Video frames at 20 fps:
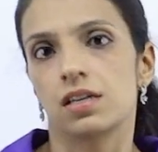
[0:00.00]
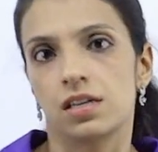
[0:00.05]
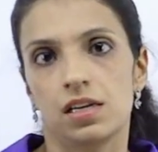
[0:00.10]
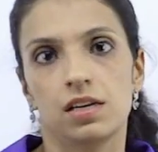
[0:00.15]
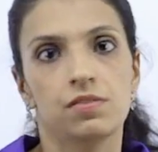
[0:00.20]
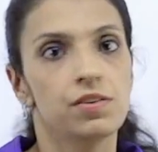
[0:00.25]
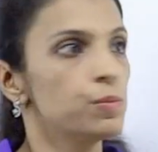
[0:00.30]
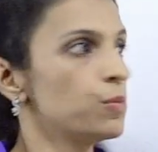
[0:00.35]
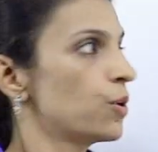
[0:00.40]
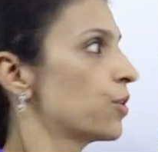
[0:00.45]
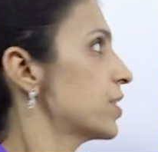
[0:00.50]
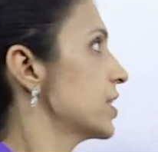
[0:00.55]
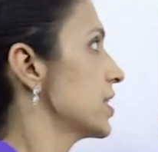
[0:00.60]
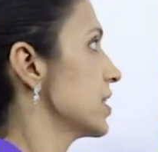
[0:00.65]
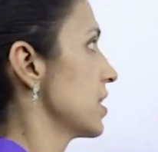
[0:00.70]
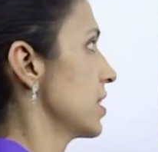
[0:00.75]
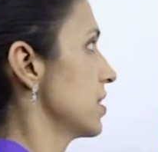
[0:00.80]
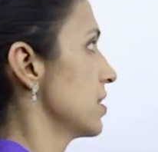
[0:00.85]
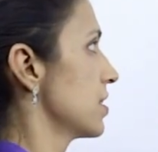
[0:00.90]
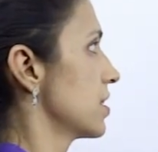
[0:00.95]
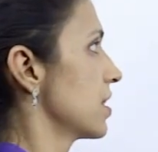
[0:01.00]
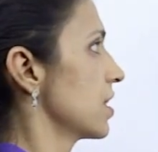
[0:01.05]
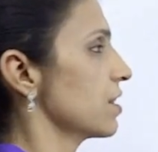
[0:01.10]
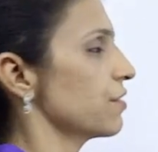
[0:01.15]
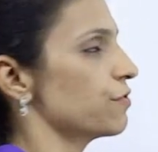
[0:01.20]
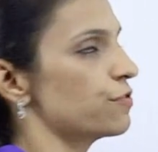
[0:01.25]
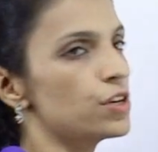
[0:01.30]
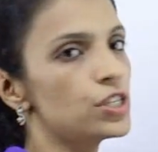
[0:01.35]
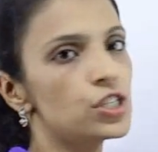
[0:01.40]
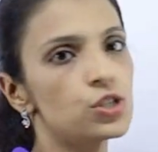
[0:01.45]
Even more intense than the
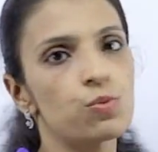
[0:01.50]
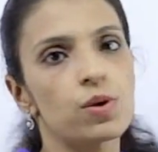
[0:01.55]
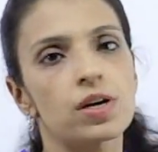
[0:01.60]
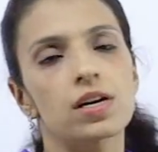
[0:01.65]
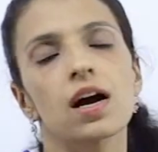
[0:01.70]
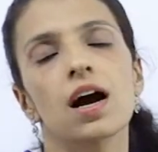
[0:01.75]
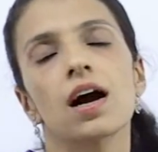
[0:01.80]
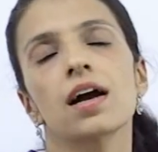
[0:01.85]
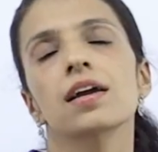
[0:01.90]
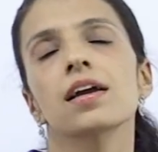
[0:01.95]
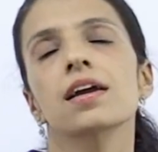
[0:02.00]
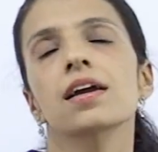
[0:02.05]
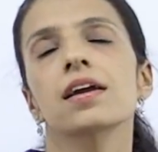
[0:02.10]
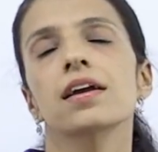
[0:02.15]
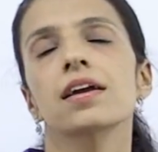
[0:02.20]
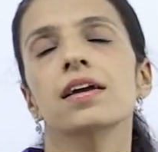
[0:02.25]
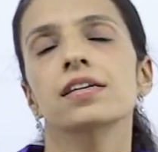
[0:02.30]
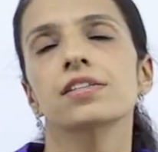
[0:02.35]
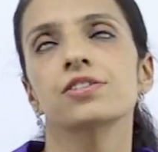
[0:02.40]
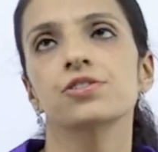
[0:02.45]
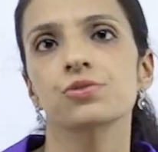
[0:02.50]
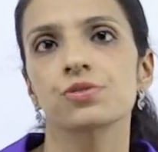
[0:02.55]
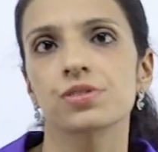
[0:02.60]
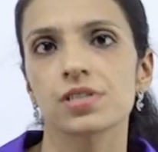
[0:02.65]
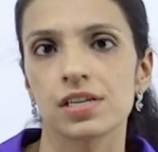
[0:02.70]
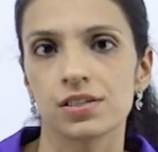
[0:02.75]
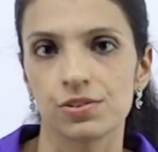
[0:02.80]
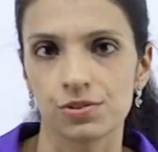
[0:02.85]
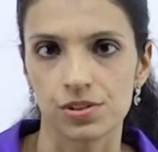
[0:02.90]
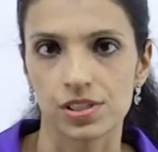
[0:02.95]
first one. I hate to
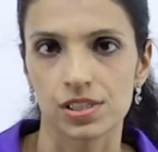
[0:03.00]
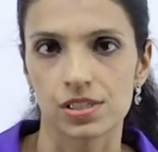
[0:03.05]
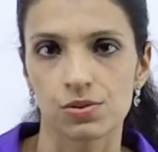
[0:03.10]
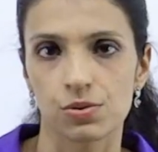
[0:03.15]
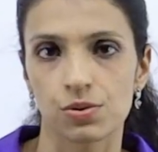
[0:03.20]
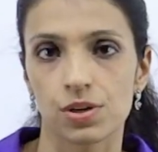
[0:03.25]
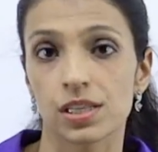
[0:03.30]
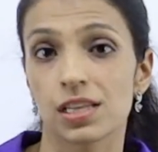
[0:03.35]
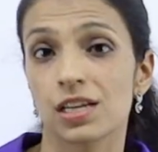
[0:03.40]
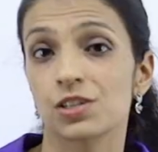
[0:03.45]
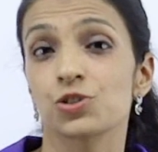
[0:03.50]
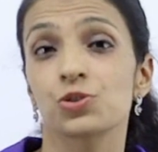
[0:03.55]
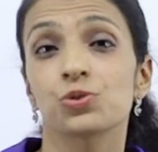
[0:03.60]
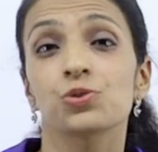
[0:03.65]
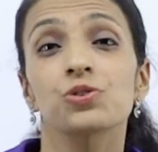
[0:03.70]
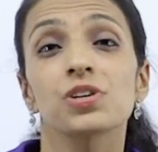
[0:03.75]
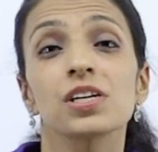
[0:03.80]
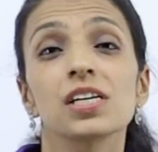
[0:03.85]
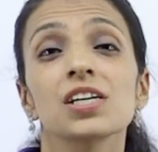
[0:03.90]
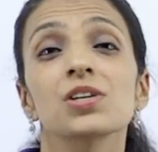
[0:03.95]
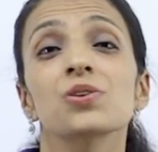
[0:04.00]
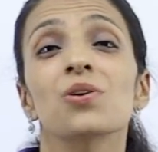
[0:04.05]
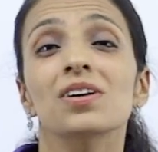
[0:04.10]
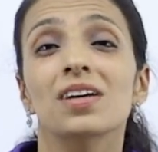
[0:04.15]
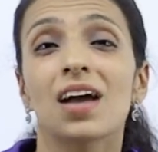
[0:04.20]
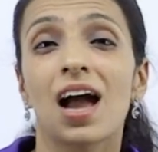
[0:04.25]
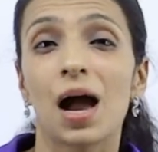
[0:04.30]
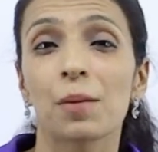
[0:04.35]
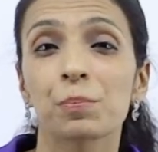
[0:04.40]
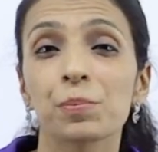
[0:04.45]
tell you this, okay, that you're really
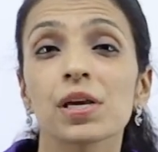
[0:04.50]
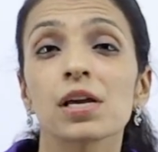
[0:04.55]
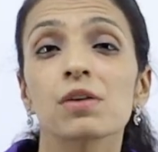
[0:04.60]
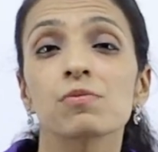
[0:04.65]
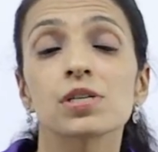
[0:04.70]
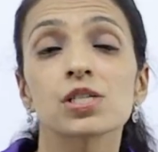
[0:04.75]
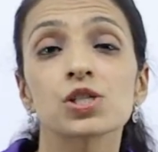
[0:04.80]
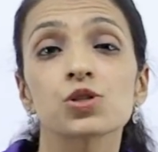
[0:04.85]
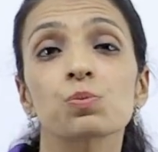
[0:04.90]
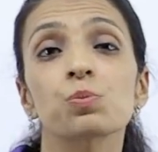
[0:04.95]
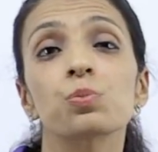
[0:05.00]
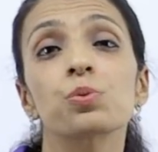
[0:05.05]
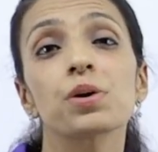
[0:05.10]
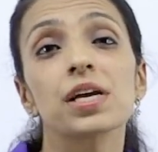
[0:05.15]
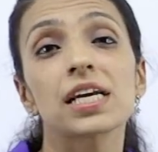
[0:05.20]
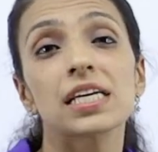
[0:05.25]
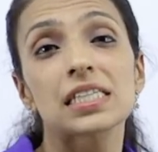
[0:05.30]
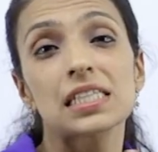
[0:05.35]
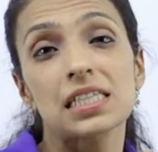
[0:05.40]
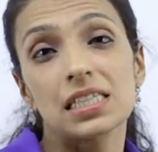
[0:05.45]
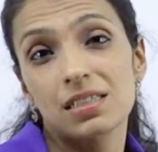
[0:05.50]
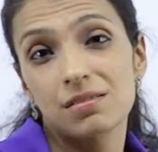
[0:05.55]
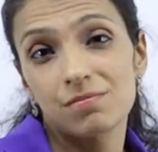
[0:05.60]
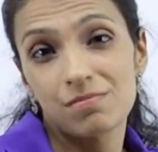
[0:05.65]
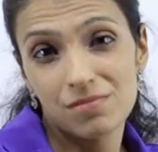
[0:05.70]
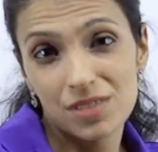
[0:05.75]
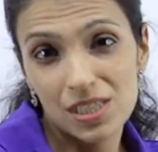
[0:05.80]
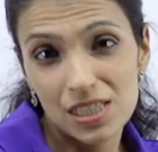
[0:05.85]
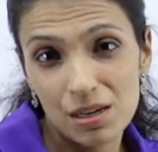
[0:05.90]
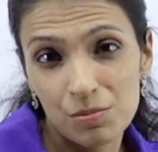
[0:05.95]
not happy even to break
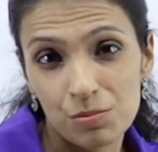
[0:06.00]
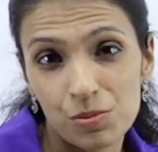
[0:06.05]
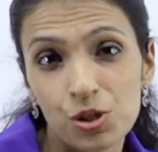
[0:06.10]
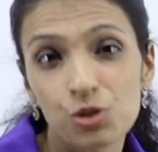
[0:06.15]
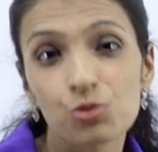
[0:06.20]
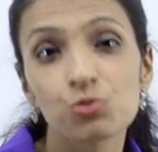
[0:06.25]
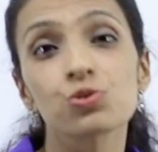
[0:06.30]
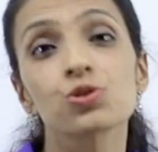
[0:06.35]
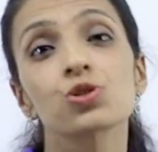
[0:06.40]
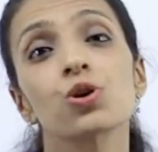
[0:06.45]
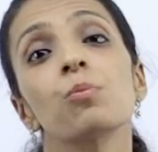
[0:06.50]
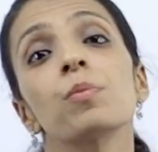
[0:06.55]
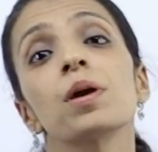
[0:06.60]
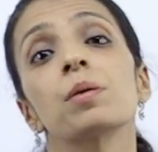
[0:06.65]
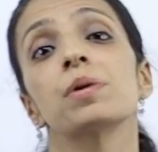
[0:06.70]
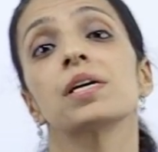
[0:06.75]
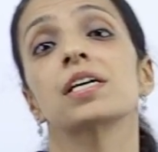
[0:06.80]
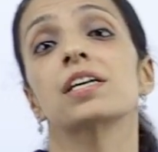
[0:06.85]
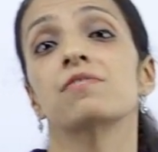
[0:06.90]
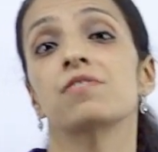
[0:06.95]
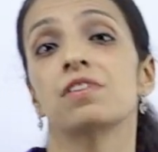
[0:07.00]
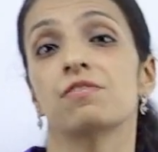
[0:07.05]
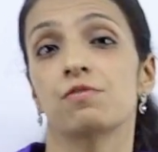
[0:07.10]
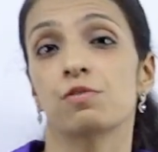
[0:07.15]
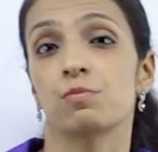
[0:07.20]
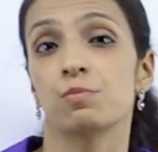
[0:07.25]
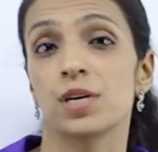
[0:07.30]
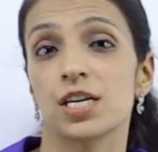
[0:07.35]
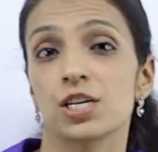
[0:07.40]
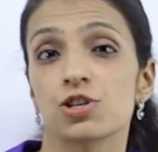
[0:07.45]
some news or maybe give
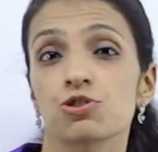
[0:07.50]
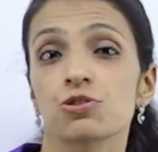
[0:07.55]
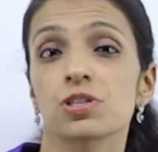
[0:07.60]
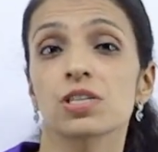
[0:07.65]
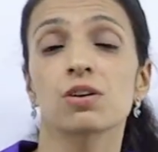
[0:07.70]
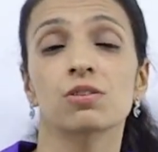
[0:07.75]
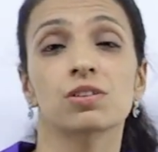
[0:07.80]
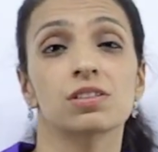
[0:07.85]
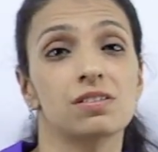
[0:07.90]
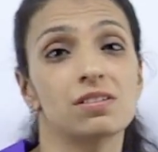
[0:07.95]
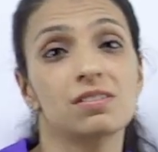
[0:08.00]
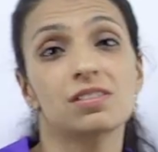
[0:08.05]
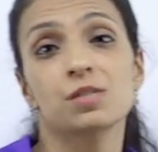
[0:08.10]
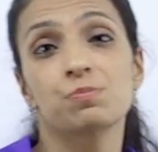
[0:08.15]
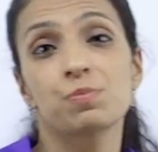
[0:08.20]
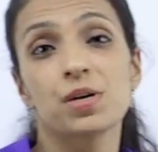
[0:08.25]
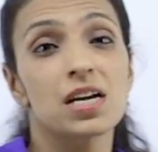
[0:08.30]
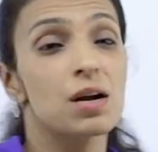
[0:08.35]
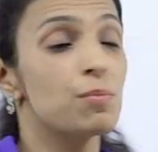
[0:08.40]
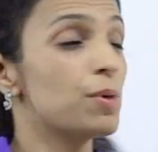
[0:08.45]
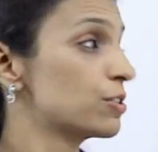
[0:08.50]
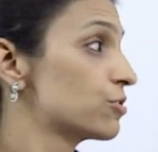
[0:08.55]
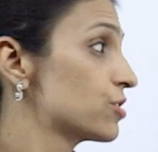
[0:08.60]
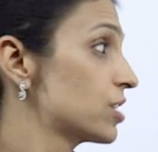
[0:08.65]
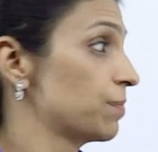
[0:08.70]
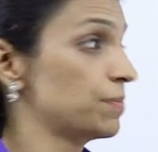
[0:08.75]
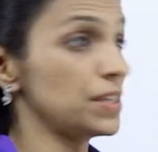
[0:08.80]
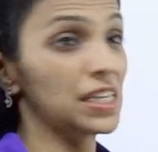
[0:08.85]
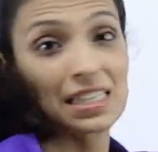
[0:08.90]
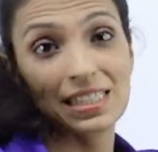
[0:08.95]
information or speak about
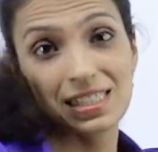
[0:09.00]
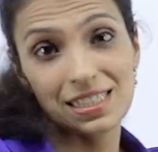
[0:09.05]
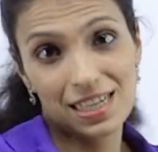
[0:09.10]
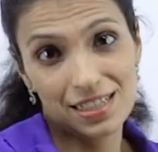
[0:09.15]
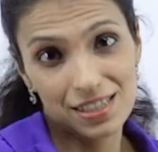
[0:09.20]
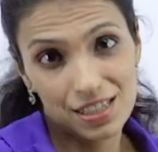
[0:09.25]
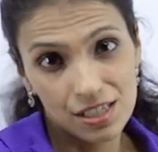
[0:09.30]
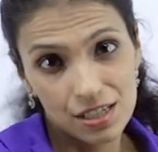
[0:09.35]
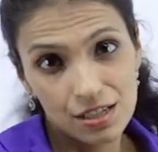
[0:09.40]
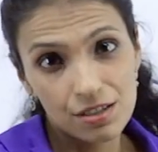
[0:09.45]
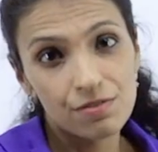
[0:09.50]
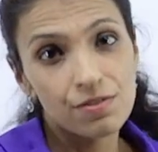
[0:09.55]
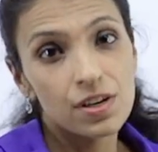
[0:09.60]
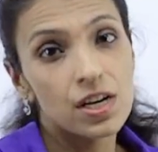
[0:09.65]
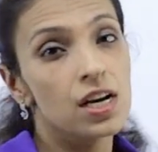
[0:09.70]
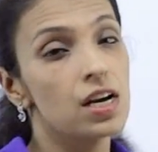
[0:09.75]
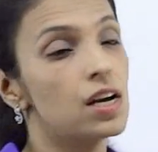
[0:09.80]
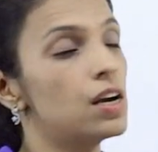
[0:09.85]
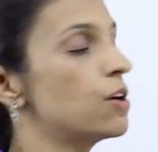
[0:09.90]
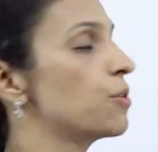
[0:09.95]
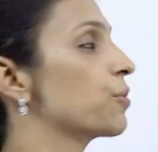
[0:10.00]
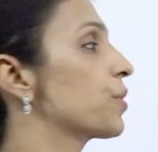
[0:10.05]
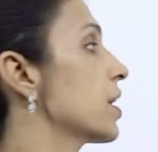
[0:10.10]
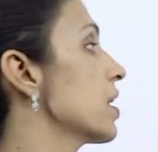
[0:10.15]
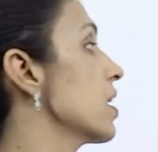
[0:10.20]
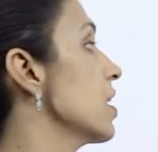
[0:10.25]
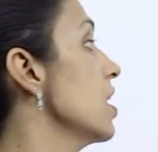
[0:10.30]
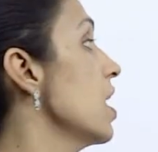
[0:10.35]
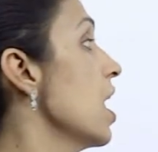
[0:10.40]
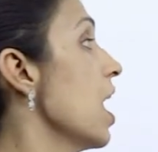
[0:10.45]
something sensitive,
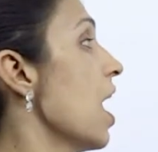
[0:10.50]
okay?